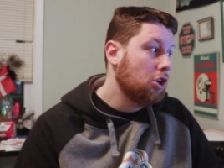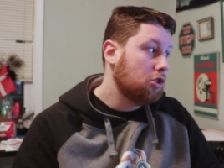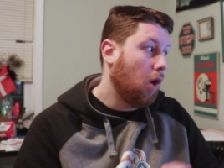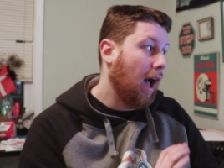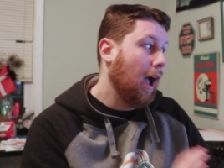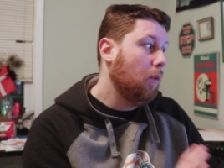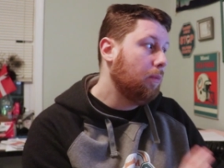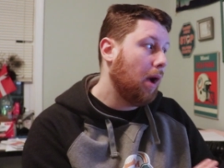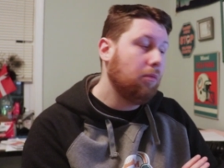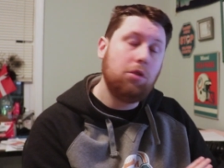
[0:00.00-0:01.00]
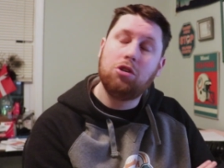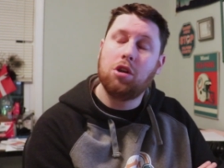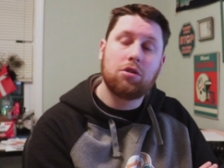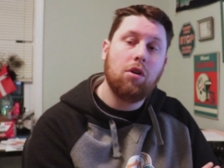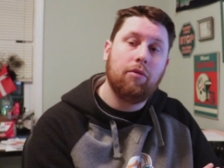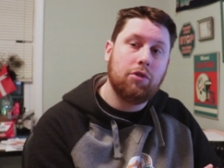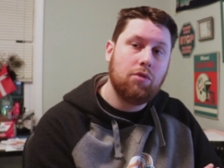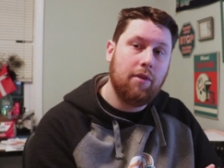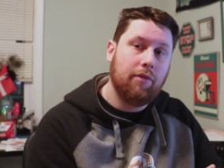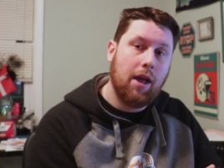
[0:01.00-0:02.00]
So I would probably just go for
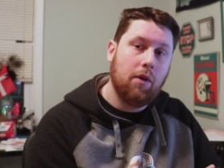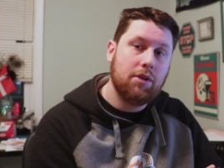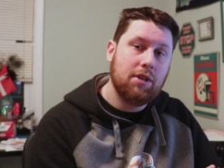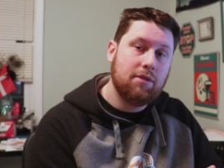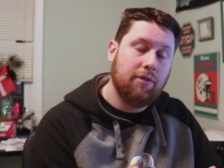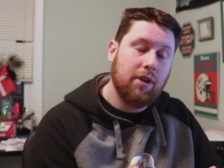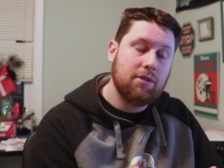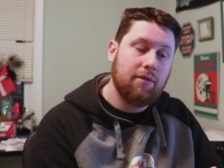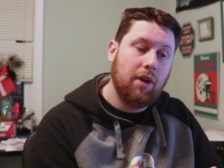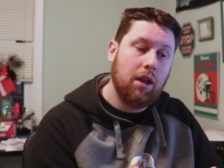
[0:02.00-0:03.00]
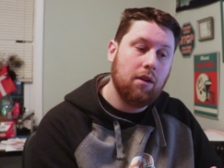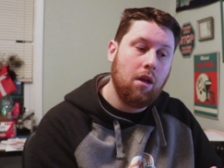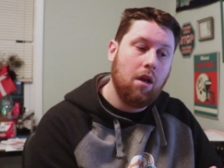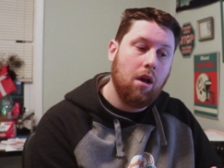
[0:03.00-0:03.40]
Trey Flowers at defensive end.